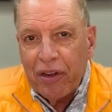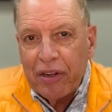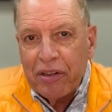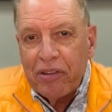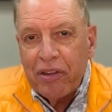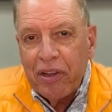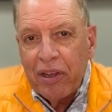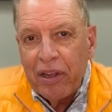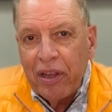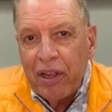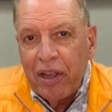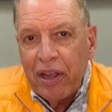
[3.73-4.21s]

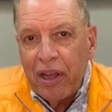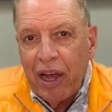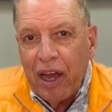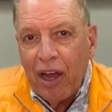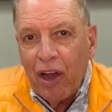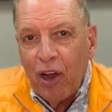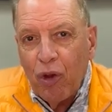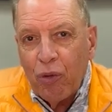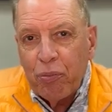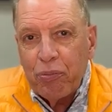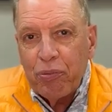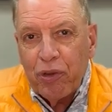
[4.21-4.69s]
and I
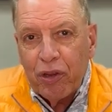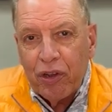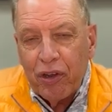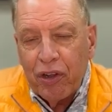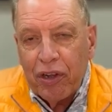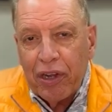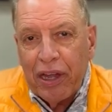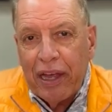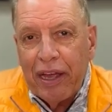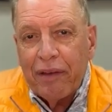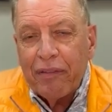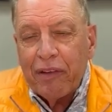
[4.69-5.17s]
hope you're
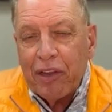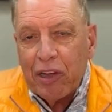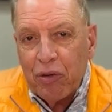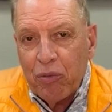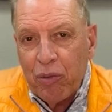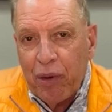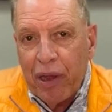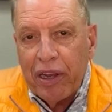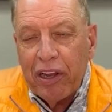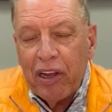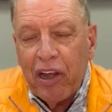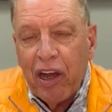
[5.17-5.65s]
going to have a
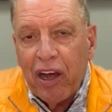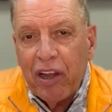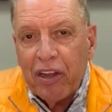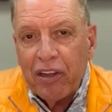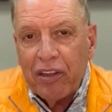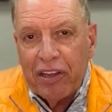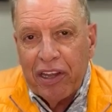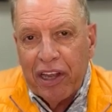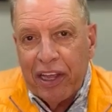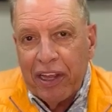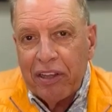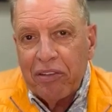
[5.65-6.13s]
great
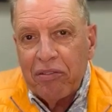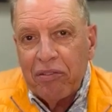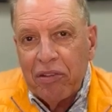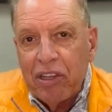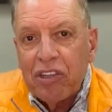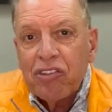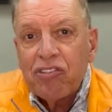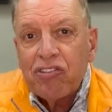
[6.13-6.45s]
holiday